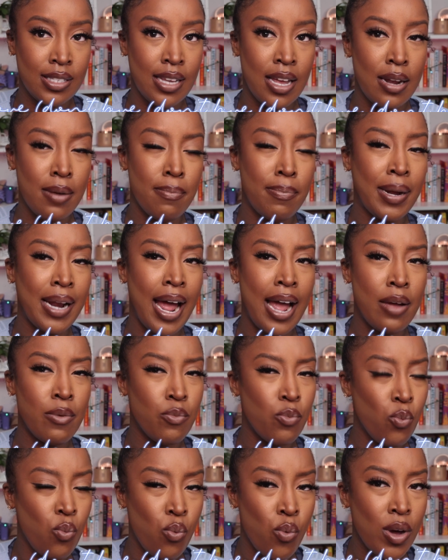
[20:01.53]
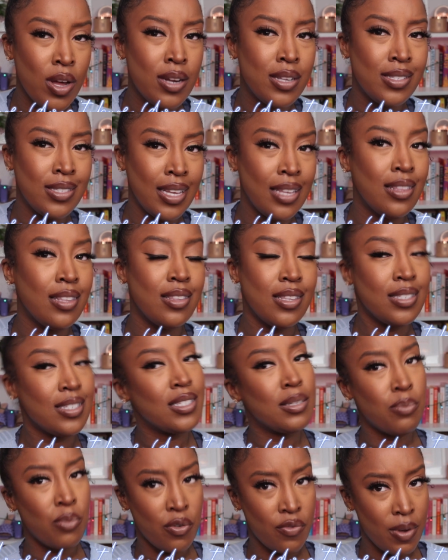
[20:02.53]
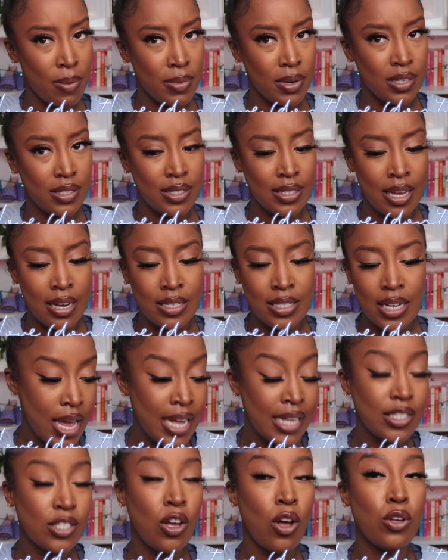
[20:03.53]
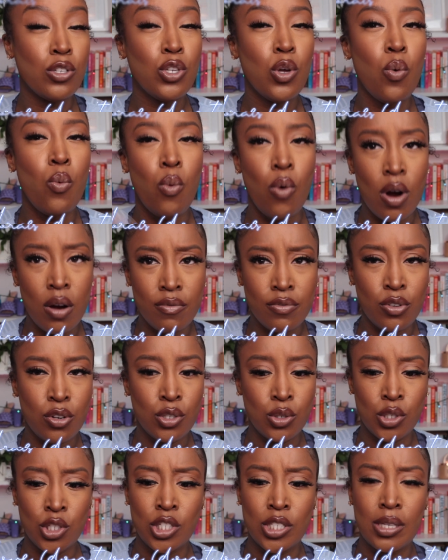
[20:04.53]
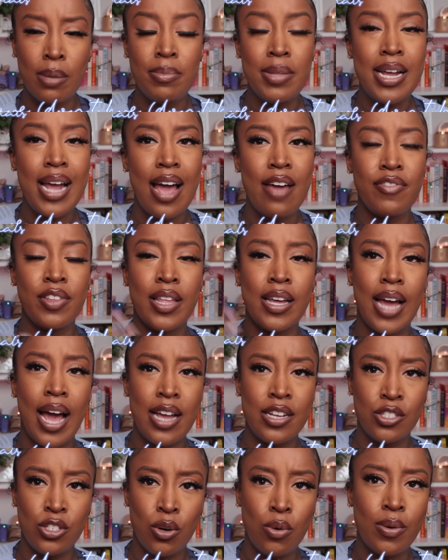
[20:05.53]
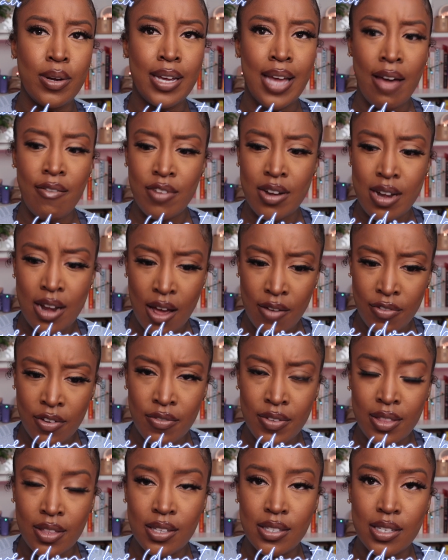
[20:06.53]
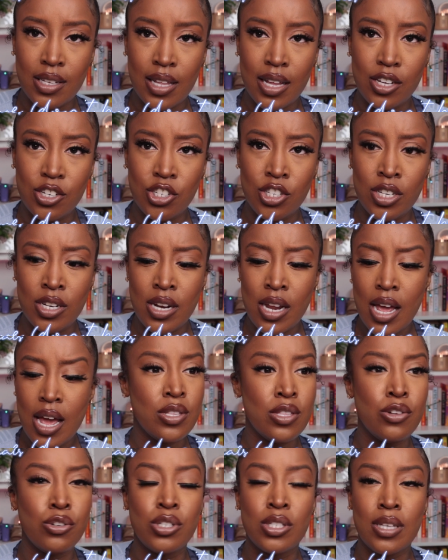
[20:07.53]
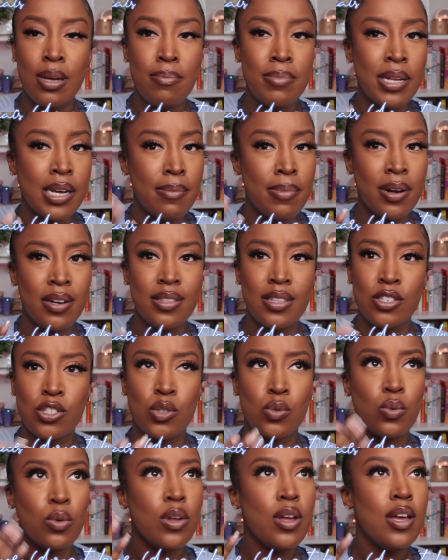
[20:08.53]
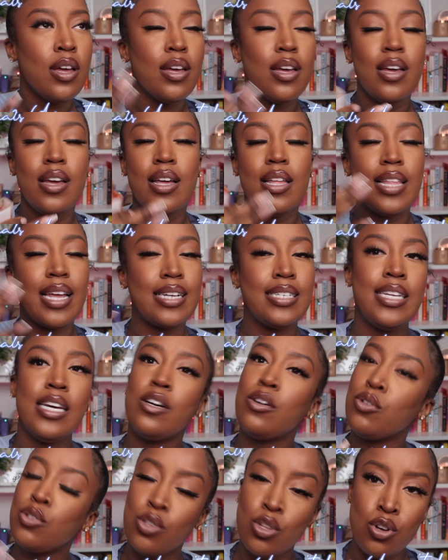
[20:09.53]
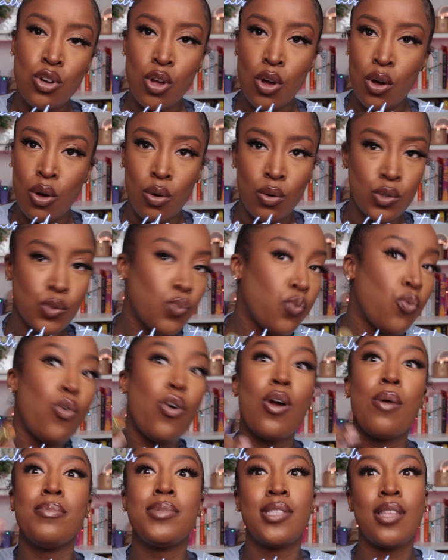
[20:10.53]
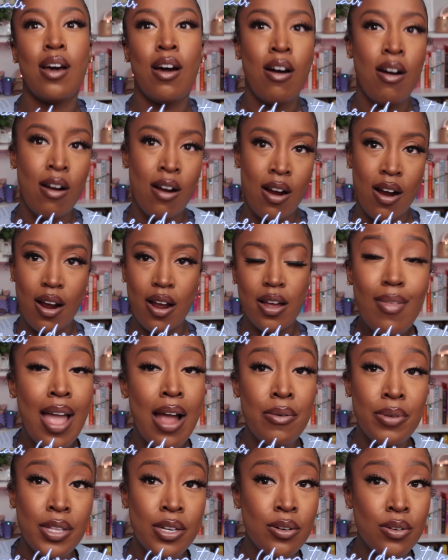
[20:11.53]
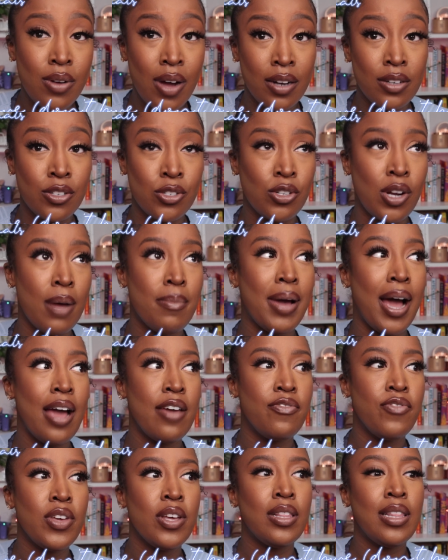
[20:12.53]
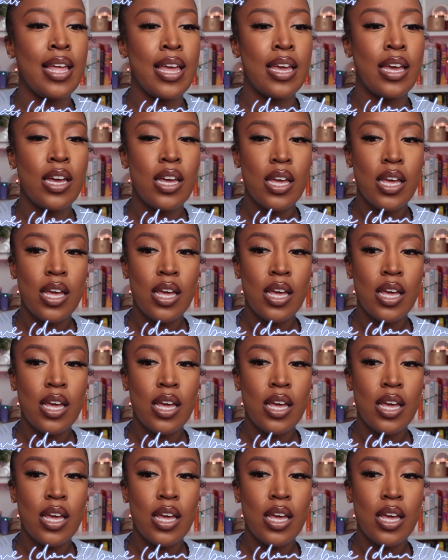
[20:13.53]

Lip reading: scent, but I would say that this is a more feminine scent. It's also warm florals, which is something I feel like I don't have enough of in this collection. There's something about it that just like tickles the nose, warms the heart. I really don't know how to describe it. I feel like